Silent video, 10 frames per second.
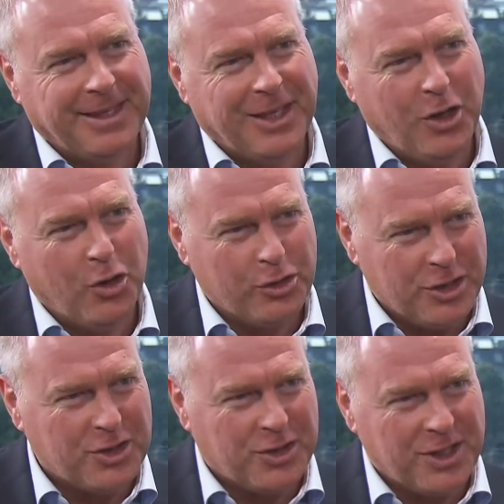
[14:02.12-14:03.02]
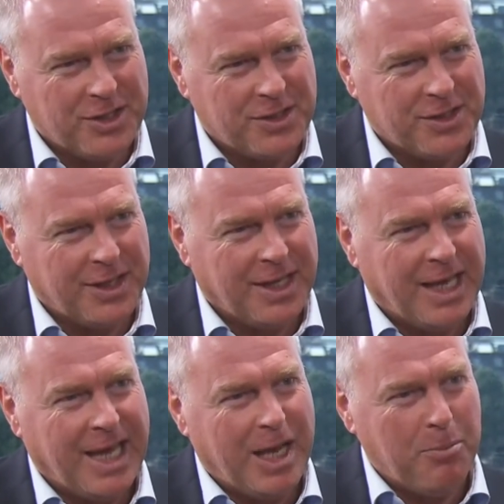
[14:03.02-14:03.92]
logistics,
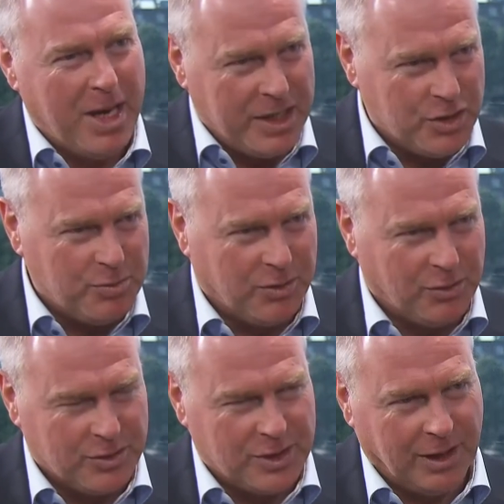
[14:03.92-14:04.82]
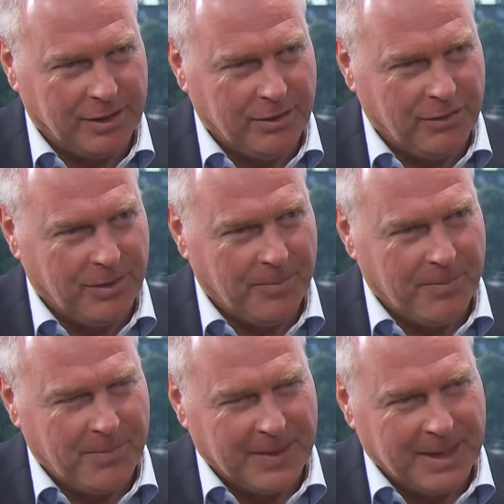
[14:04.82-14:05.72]
and management consultancy.
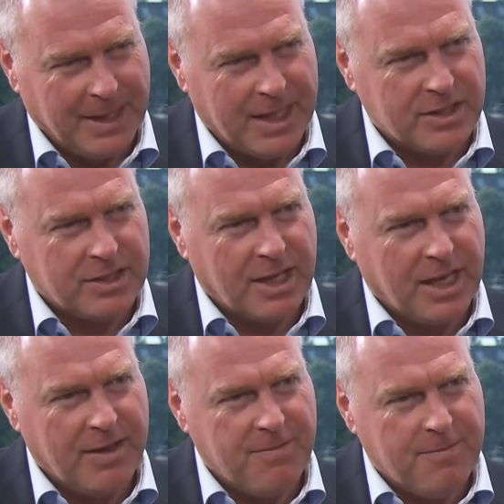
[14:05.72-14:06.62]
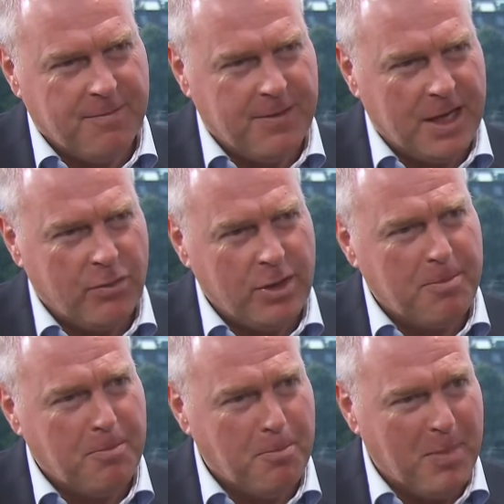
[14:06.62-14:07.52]
That's a very
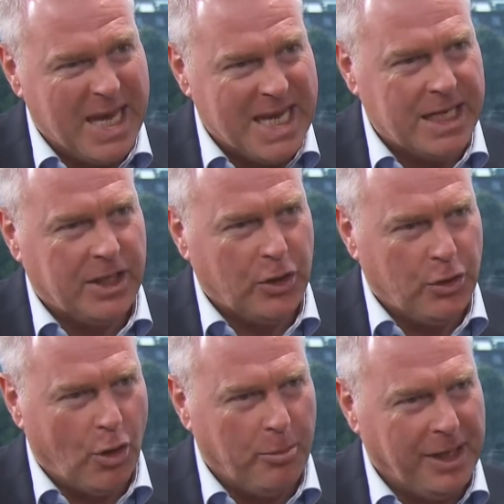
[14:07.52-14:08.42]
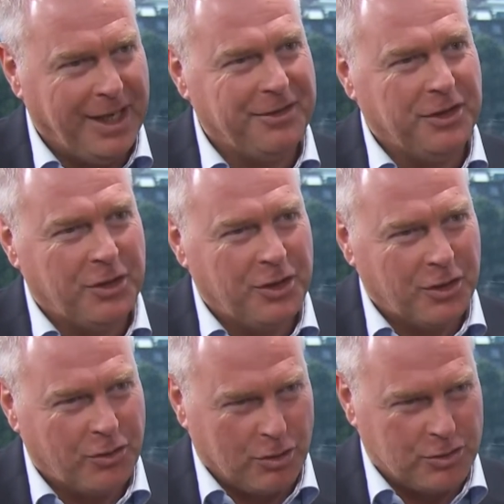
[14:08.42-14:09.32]
male-dominated
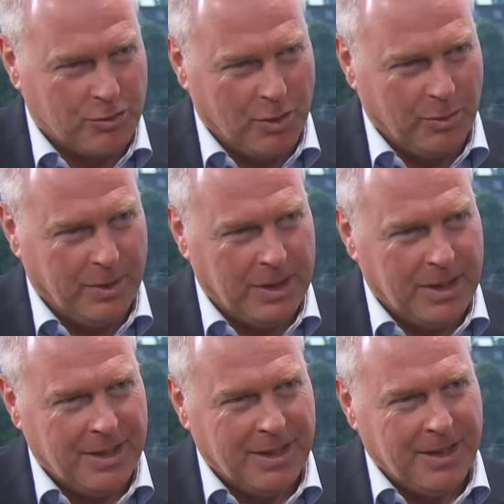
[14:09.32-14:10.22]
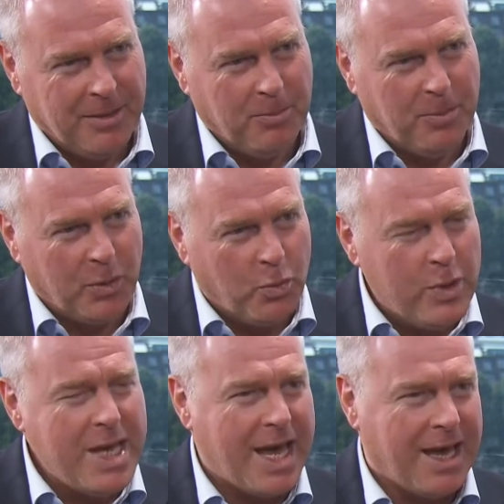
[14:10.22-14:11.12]
crossroad. But
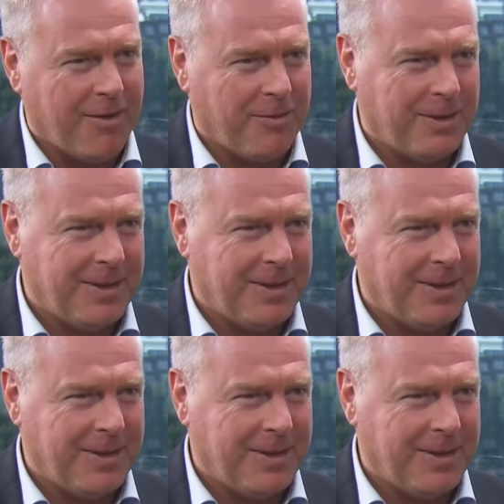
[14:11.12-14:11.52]
we have